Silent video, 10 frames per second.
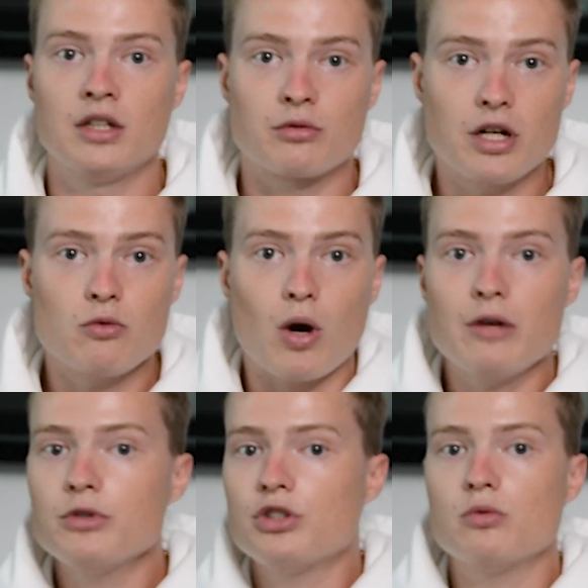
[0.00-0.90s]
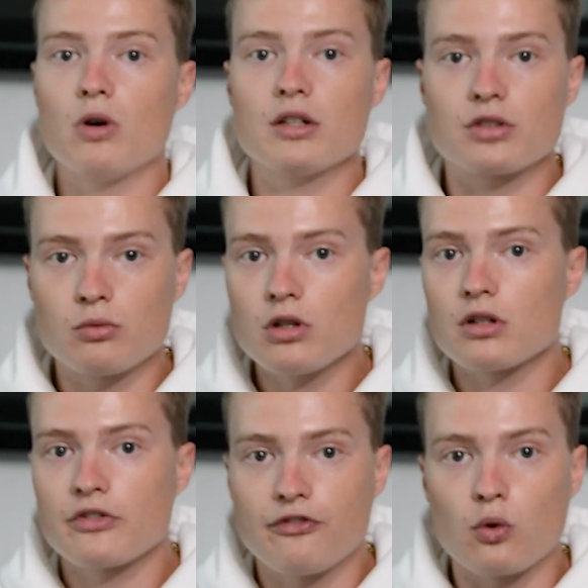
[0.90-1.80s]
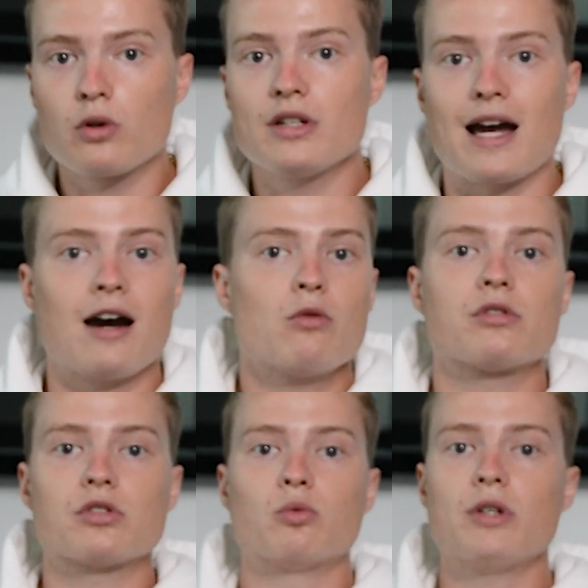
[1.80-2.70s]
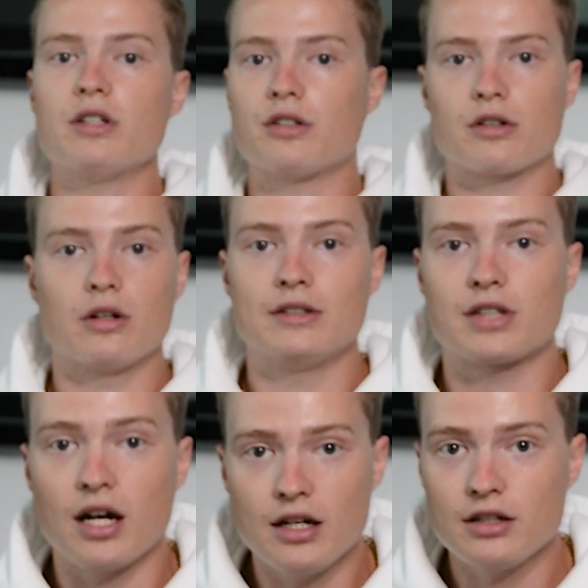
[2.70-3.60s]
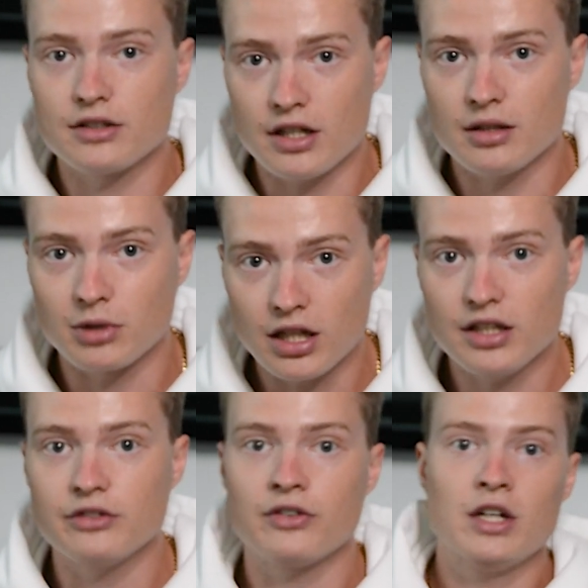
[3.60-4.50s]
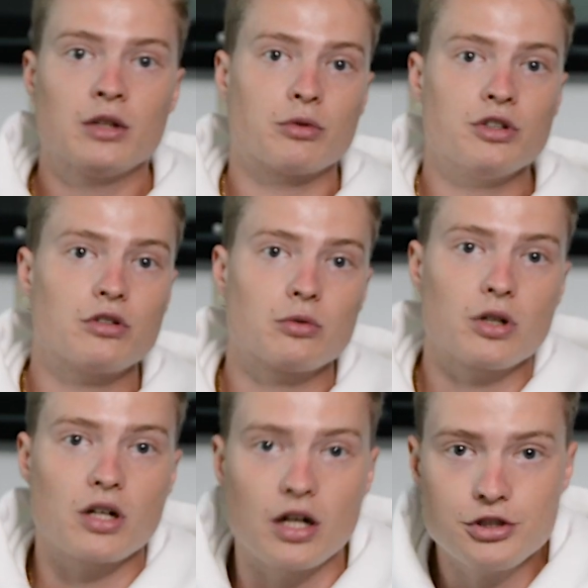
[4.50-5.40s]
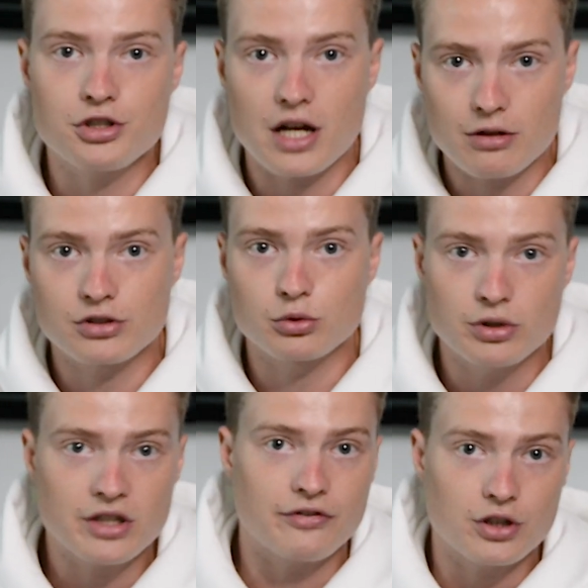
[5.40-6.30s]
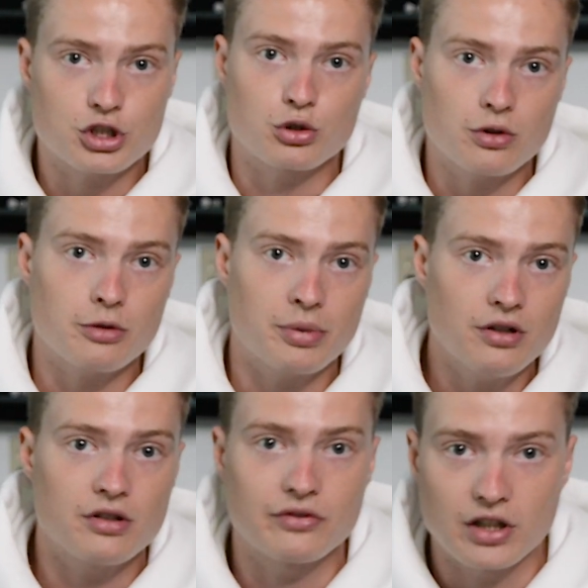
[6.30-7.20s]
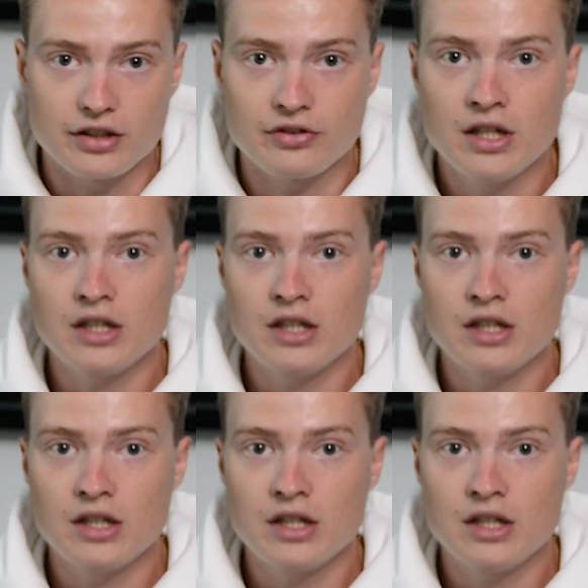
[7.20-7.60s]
Right? Why would you want to work 40 hours a week your entire damn life when you could work 100 hours a week for a shorter period of life?